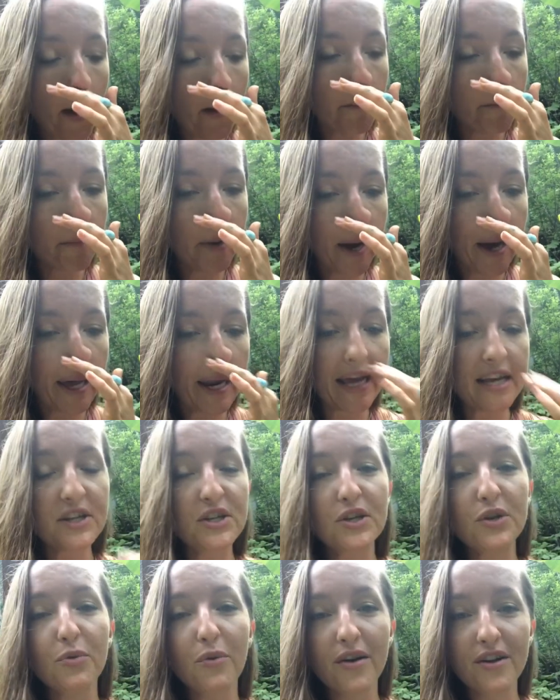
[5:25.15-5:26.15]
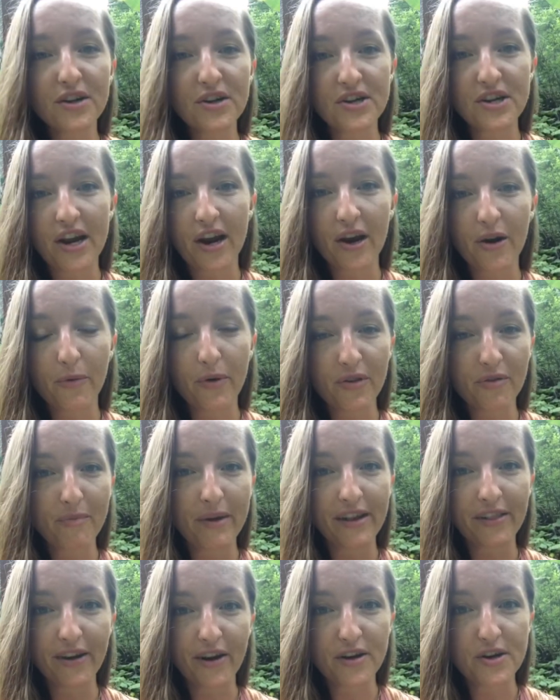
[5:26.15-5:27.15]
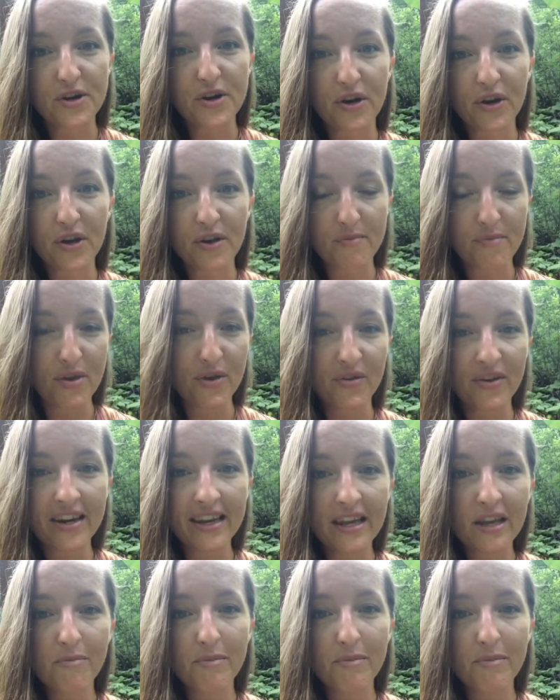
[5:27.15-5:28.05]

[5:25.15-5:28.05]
But I do want to share it with my larger community,